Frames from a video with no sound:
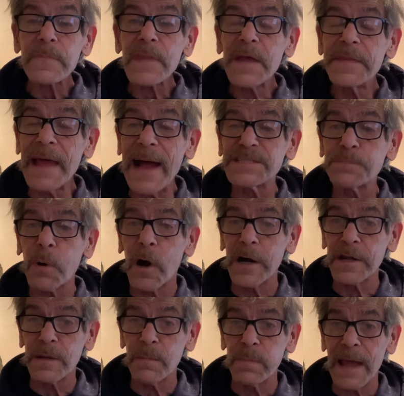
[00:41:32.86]
that's part
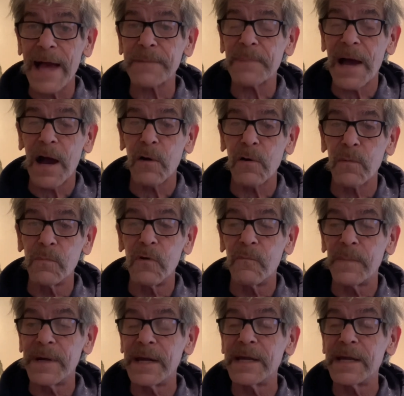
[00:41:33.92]
of the Black Power movement,